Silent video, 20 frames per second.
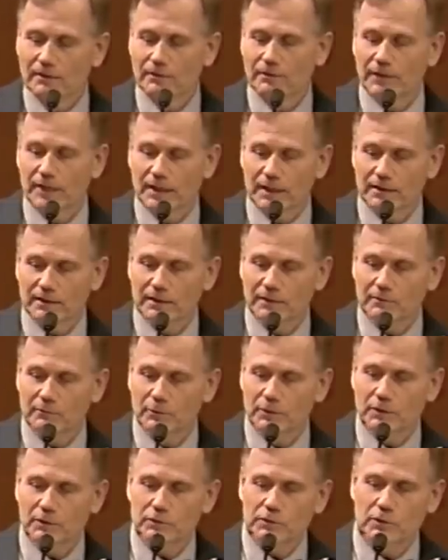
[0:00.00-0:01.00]
then
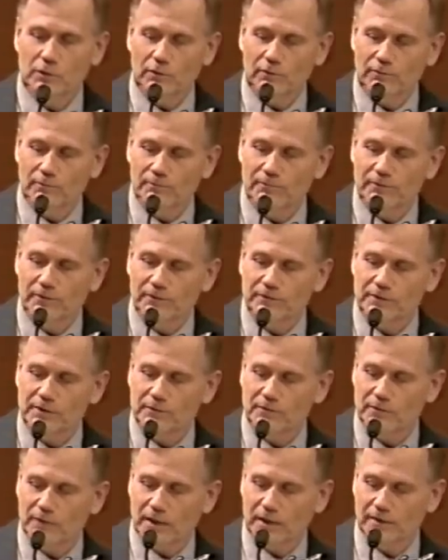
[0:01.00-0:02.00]
we could go from
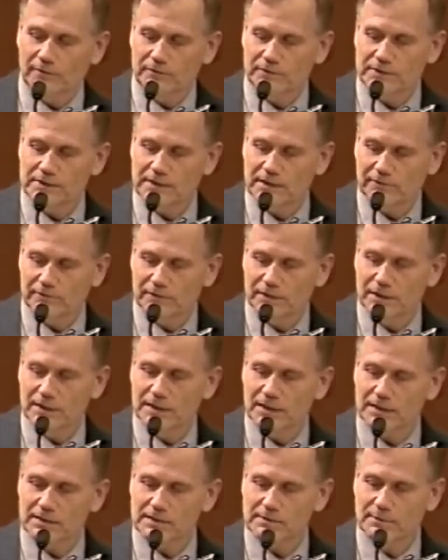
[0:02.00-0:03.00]
fifty-five to seventy
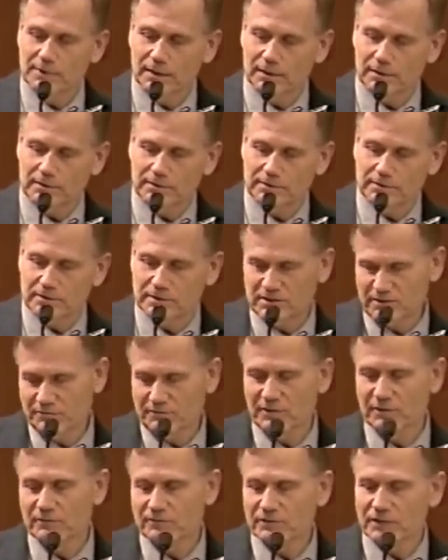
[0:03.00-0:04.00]
decibels. That's
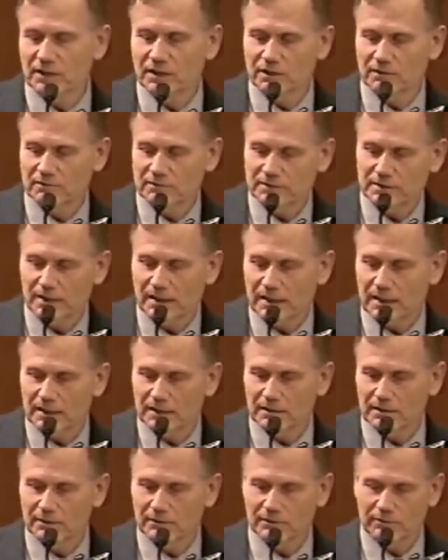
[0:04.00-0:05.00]
fifteen, say
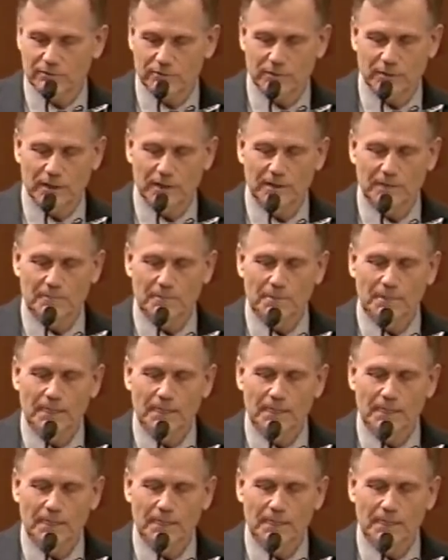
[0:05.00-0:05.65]
add another three.